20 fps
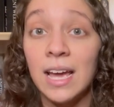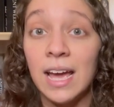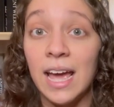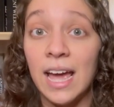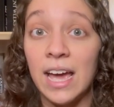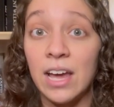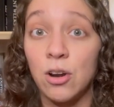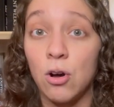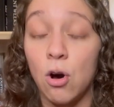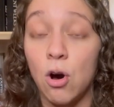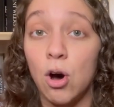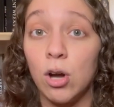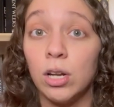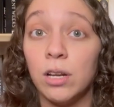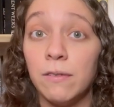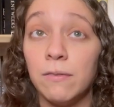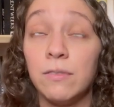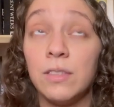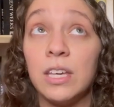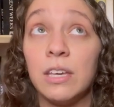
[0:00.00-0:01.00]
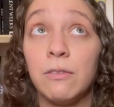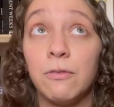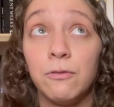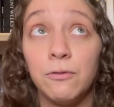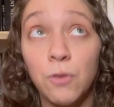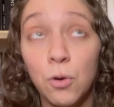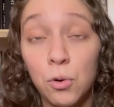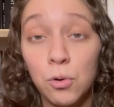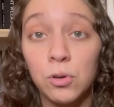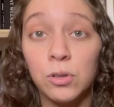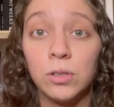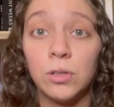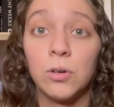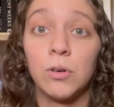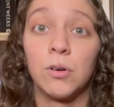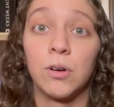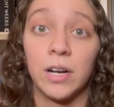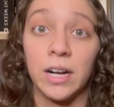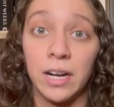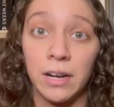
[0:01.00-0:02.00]
and all of the
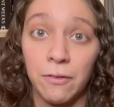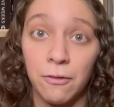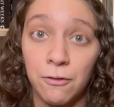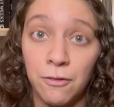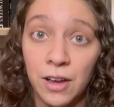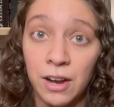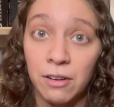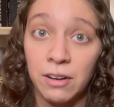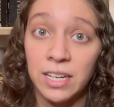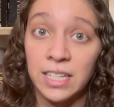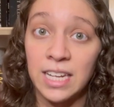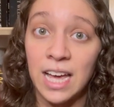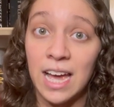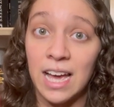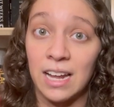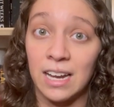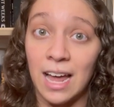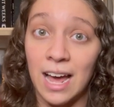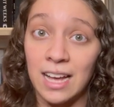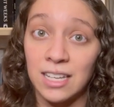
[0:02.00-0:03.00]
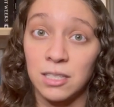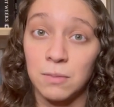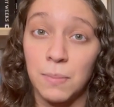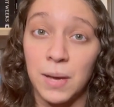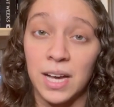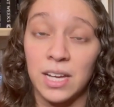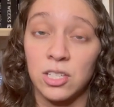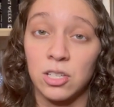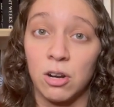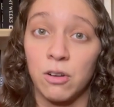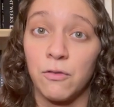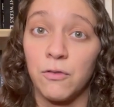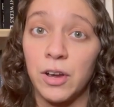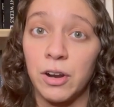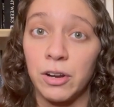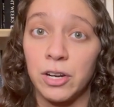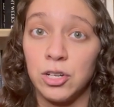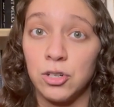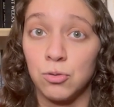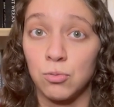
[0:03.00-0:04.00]
folklore and fairy tale aspects are
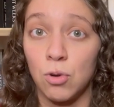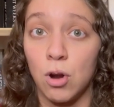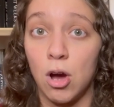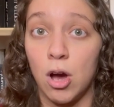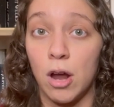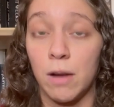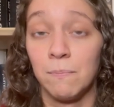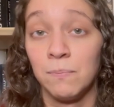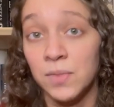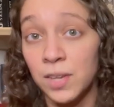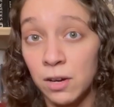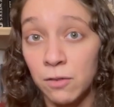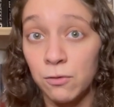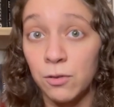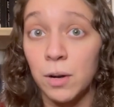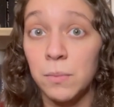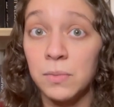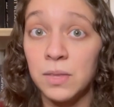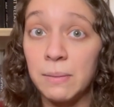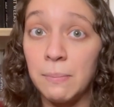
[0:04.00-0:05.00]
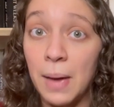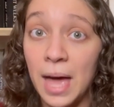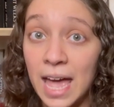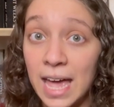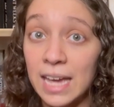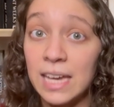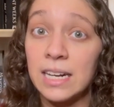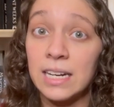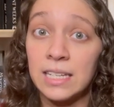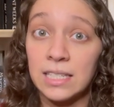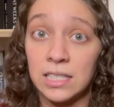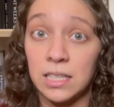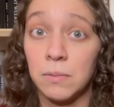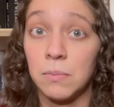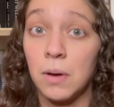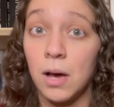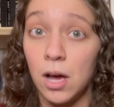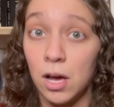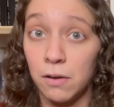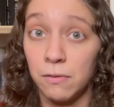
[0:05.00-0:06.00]
very drawn from the
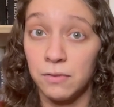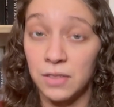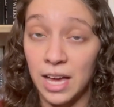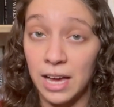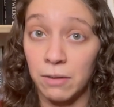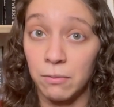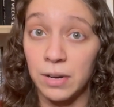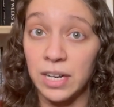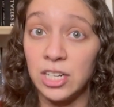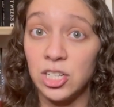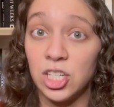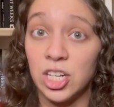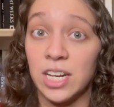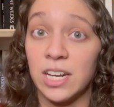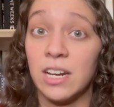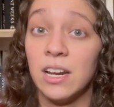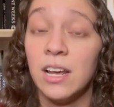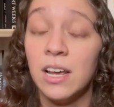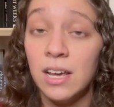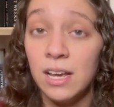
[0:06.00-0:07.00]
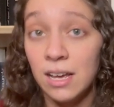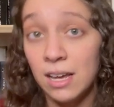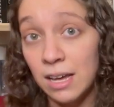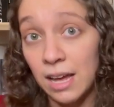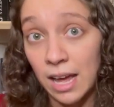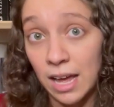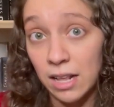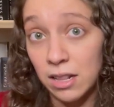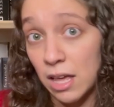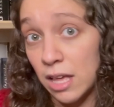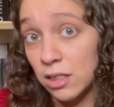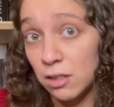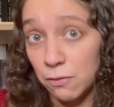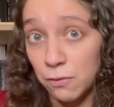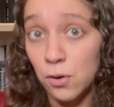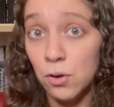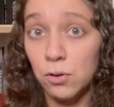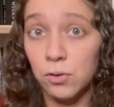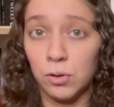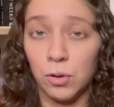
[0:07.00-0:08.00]
paganism of that region and the
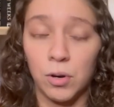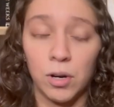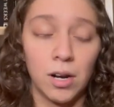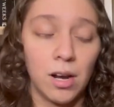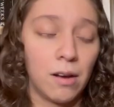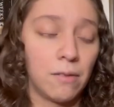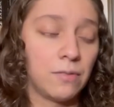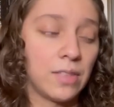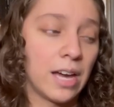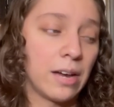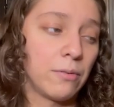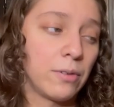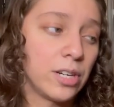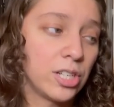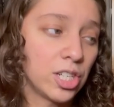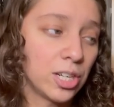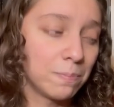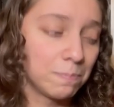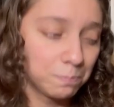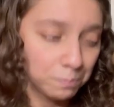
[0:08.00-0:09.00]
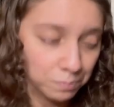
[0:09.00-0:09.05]
folklore of that region.